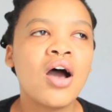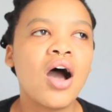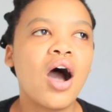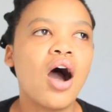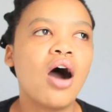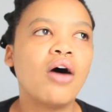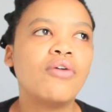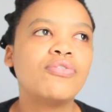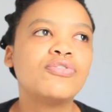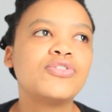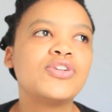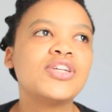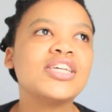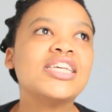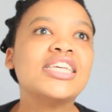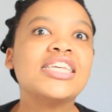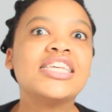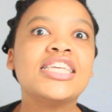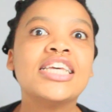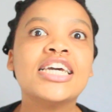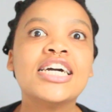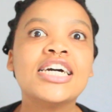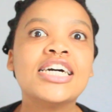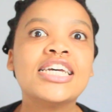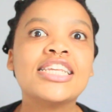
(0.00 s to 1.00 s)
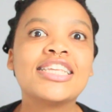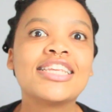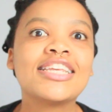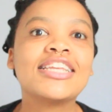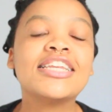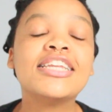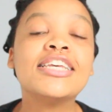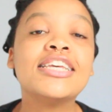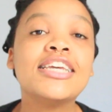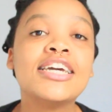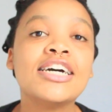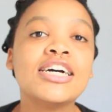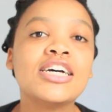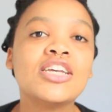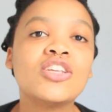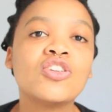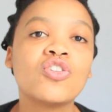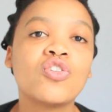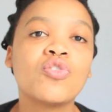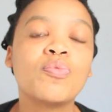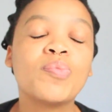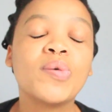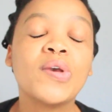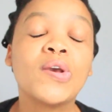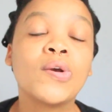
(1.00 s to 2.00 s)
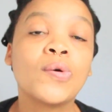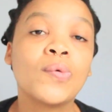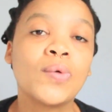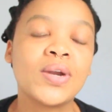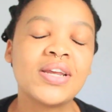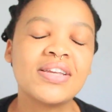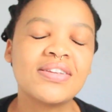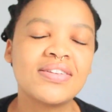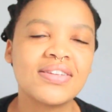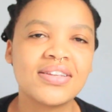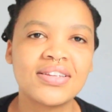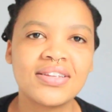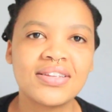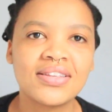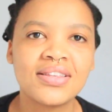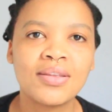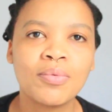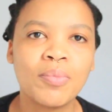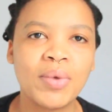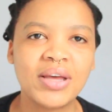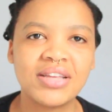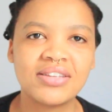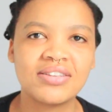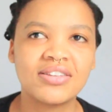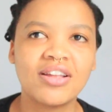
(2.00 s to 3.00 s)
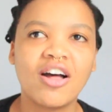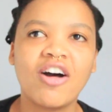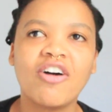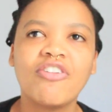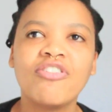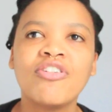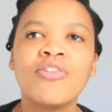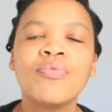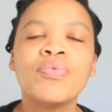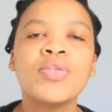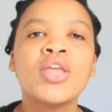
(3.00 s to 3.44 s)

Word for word: after years and years of being racist myself.